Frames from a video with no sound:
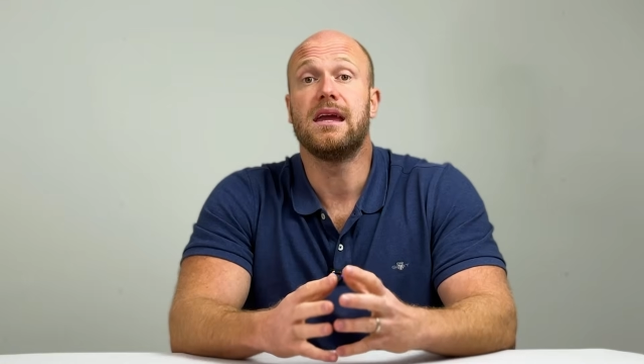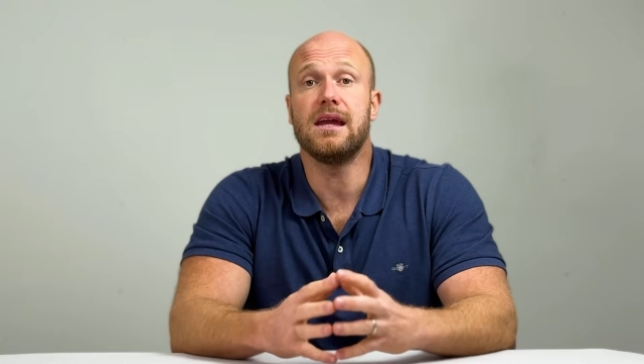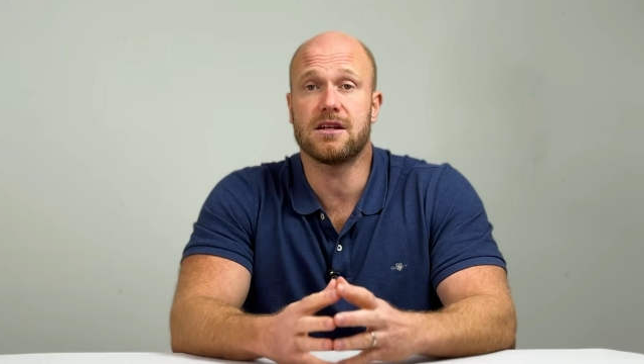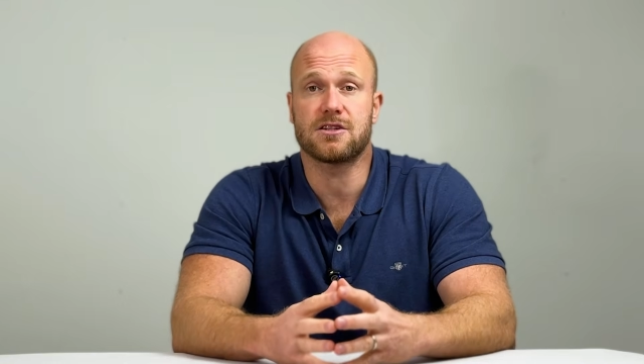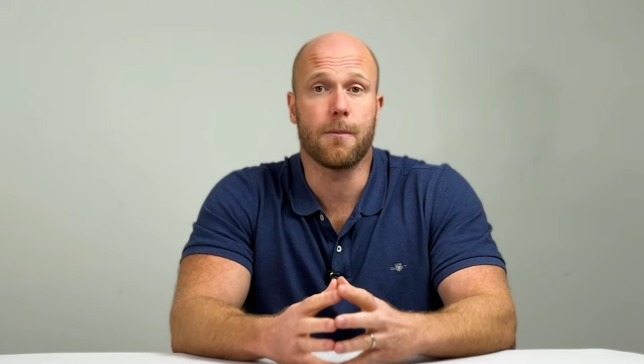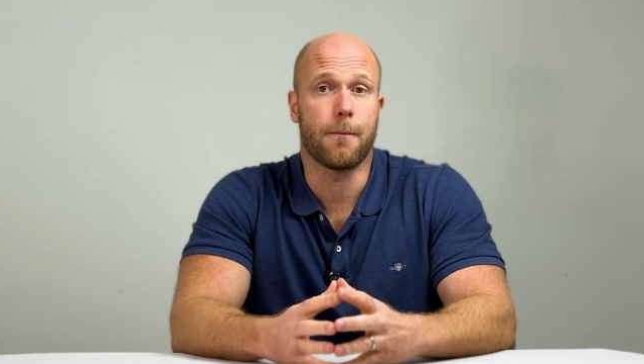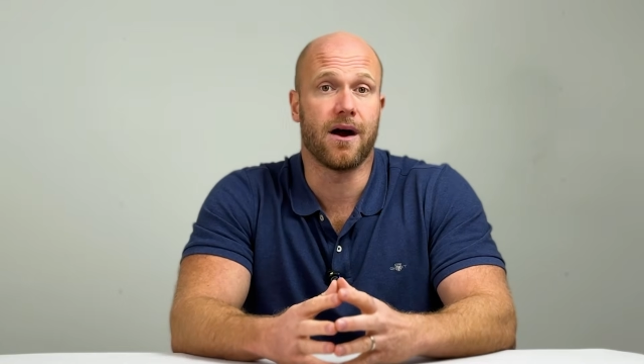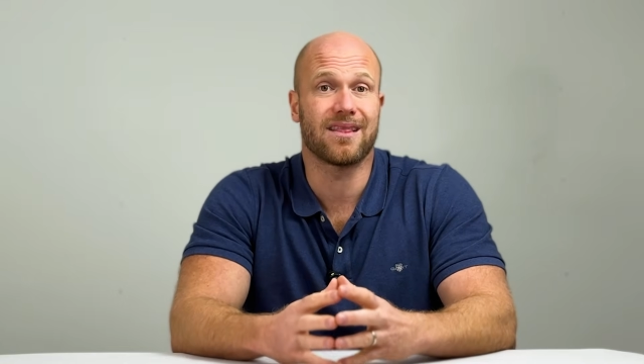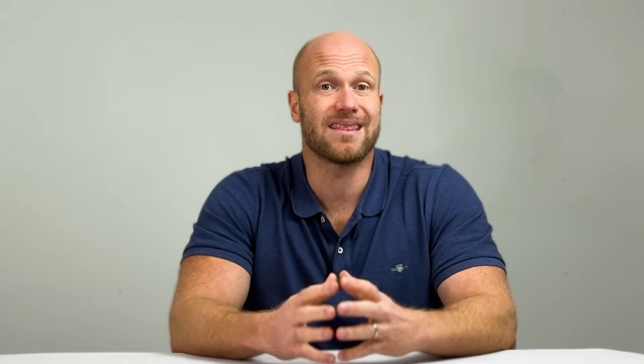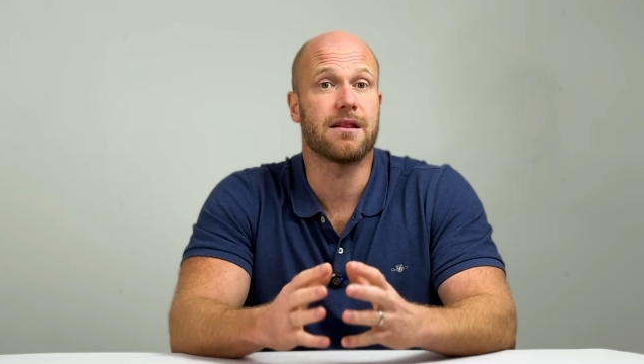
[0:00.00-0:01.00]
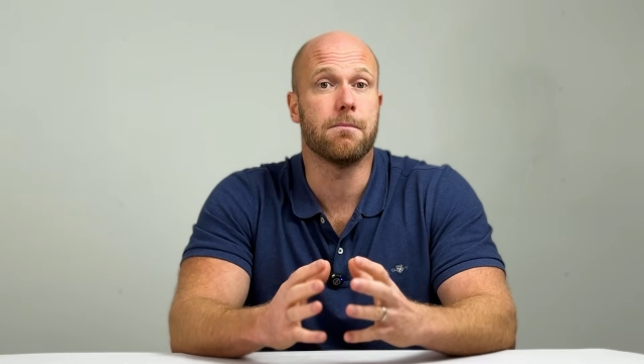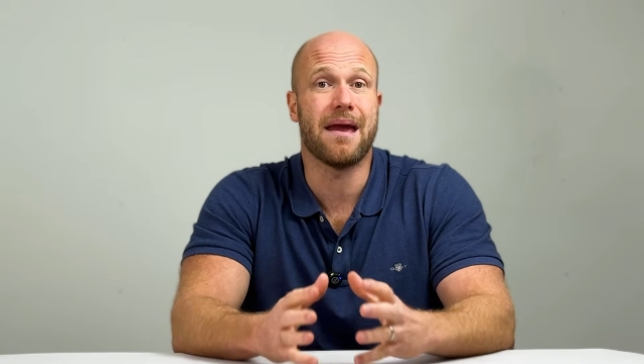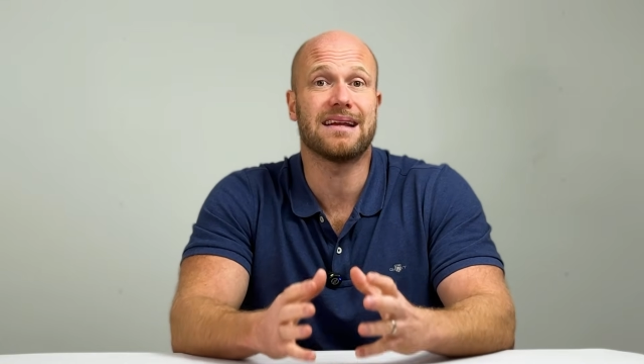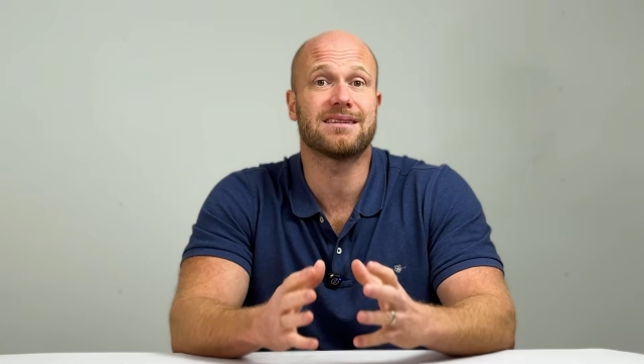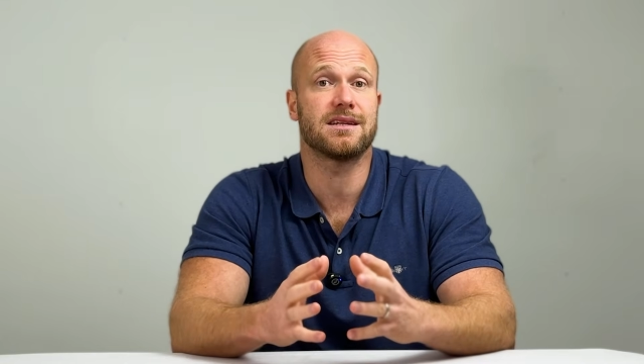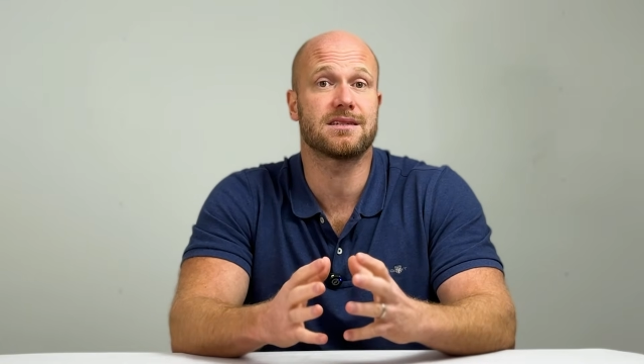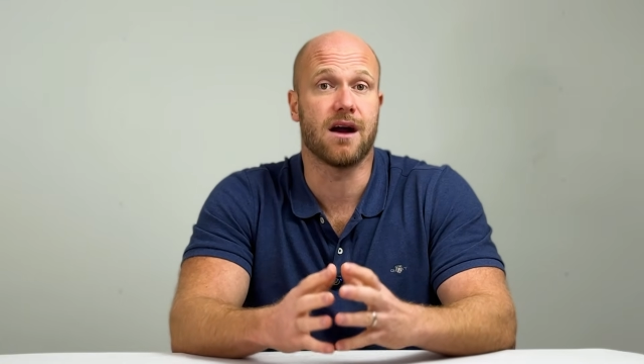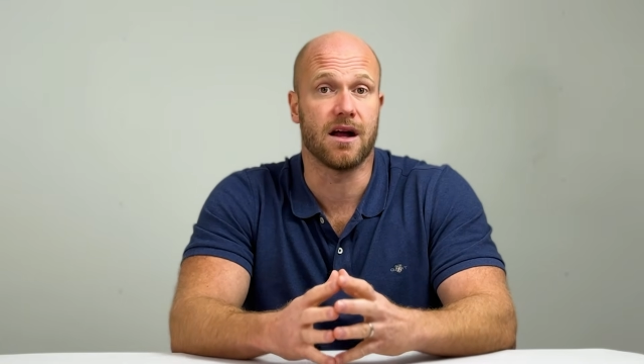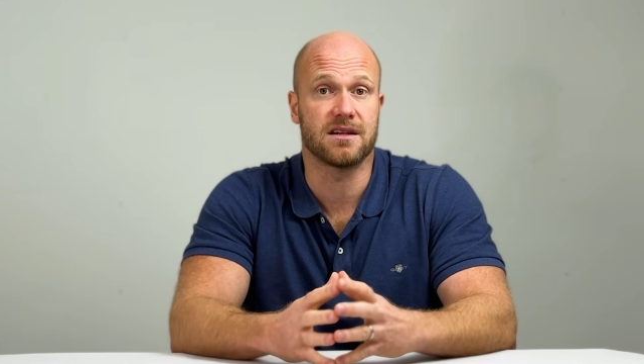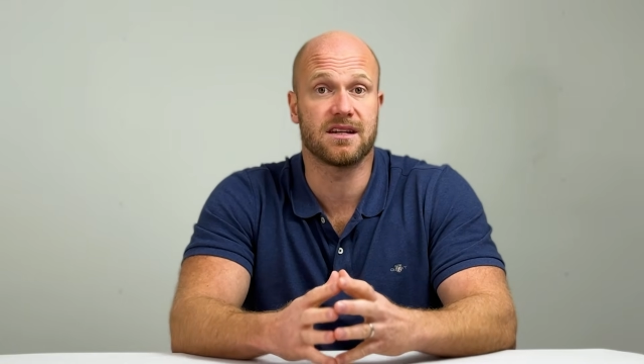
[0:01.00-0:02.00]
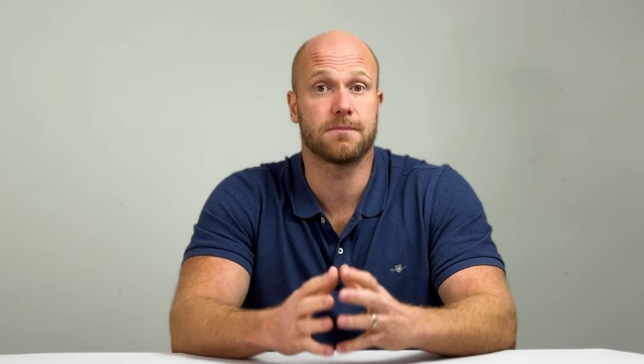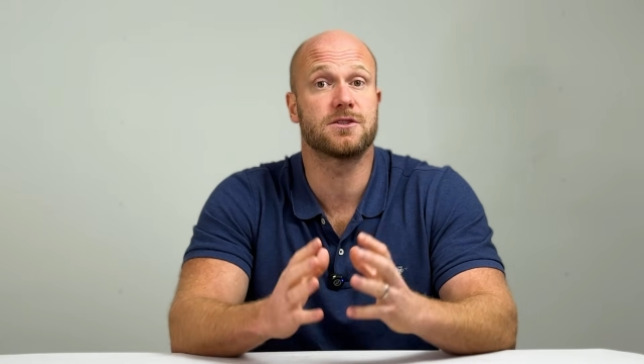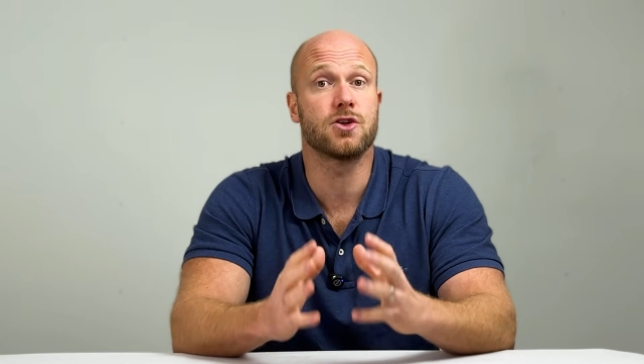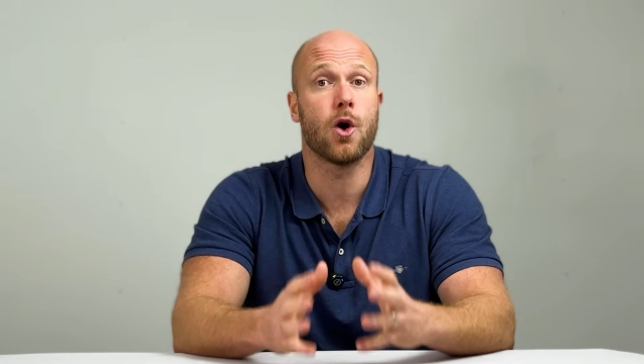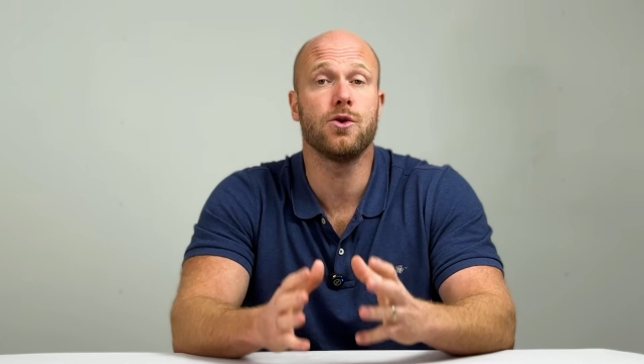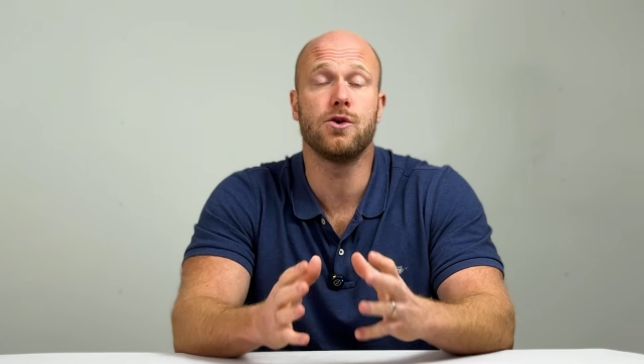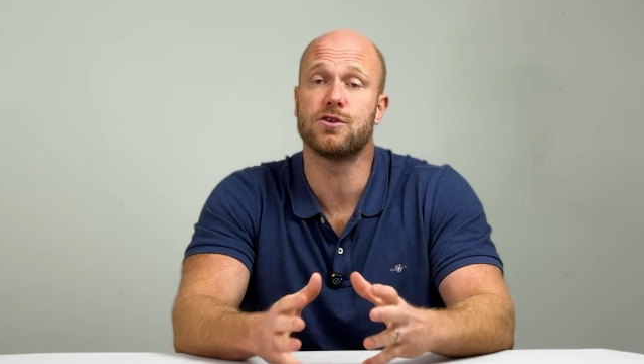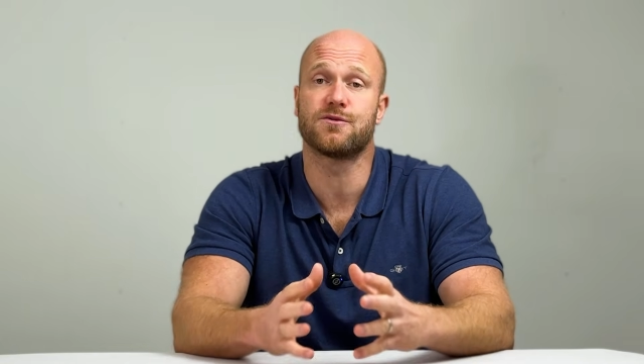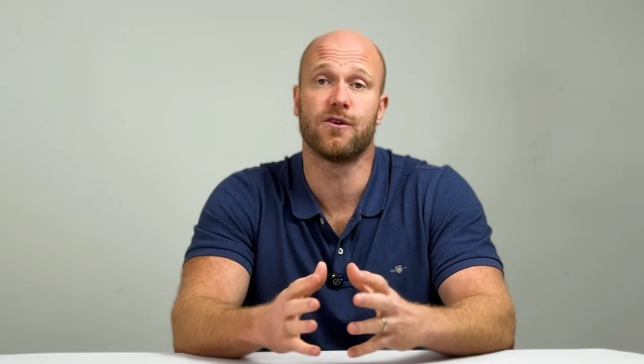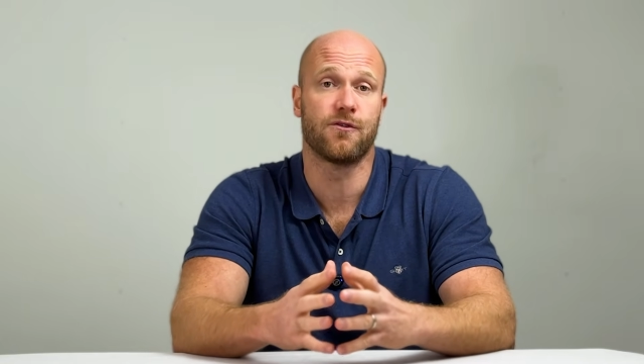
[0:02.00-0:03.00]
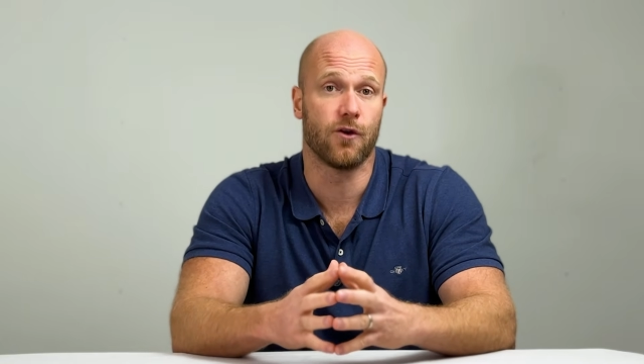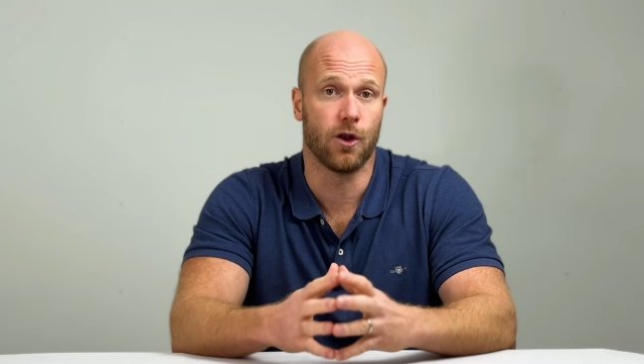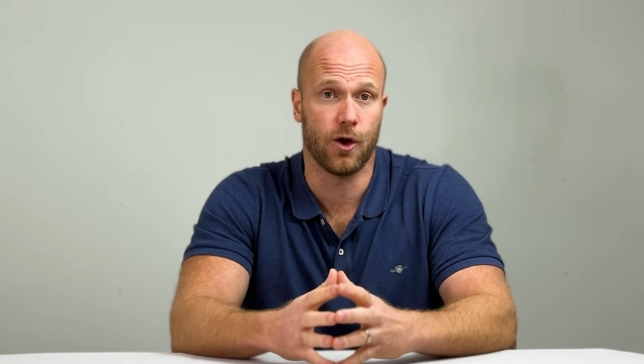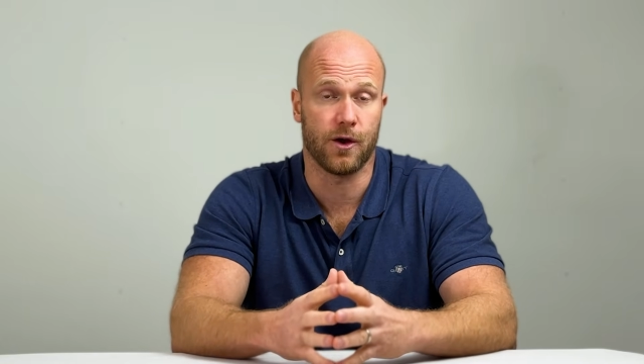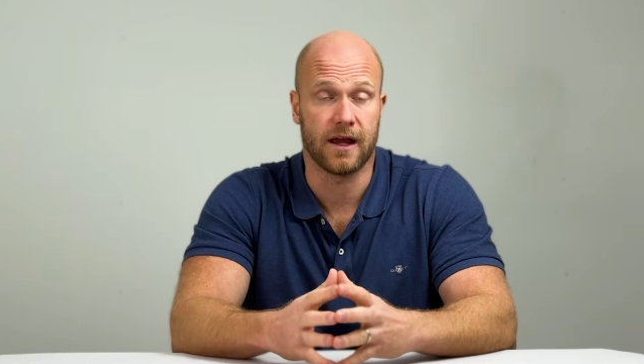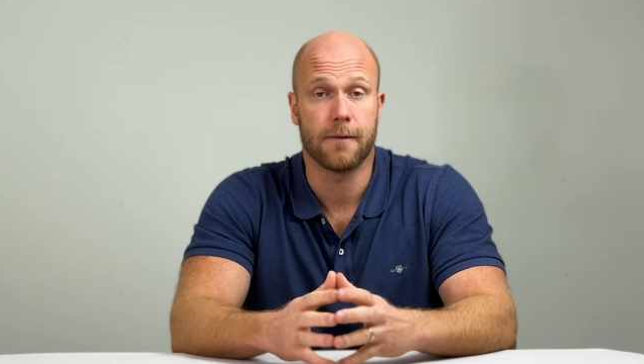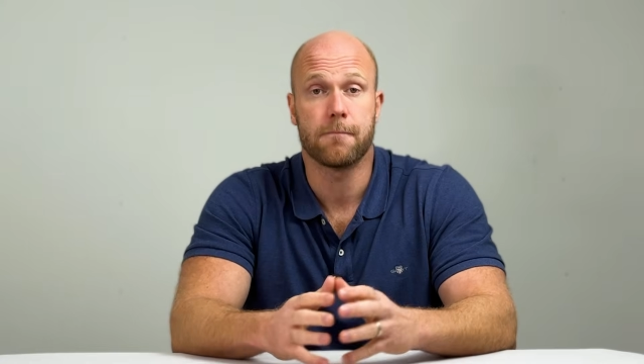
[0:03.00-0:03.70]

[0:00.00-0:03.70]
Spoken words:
Here's the part that makes this concept so useful for learning.